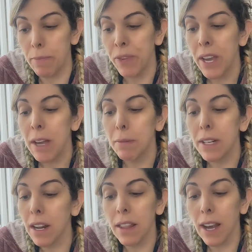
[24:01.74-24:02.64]
bedroom.
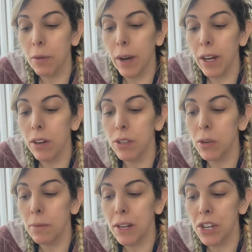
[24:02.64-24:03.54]
But none of that quite
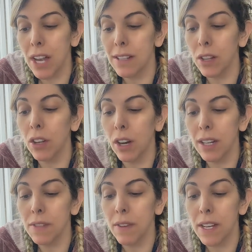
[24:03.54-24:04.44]
hurt so much as the
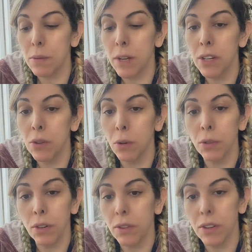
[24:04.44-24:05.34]
look on his face when he
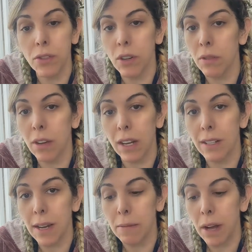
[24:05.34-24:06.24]
told her there's no
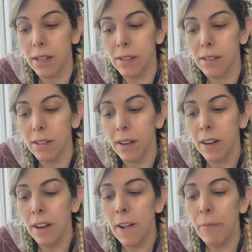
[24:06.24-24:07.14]
goddamn
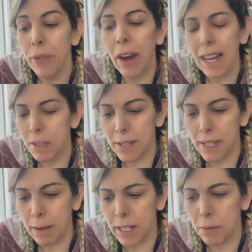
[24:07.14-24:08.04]
us. There
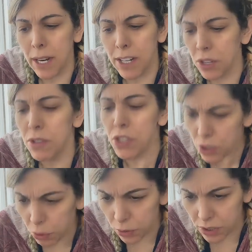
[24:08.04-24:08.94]
had to be some
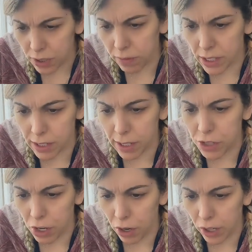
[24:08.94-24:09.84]
explanation. She told herself
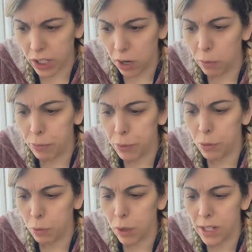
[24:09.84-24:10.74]
this as she hurried
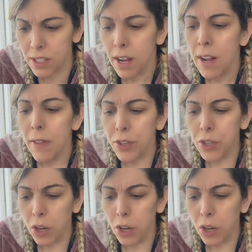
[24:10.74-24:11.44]
home through the woods,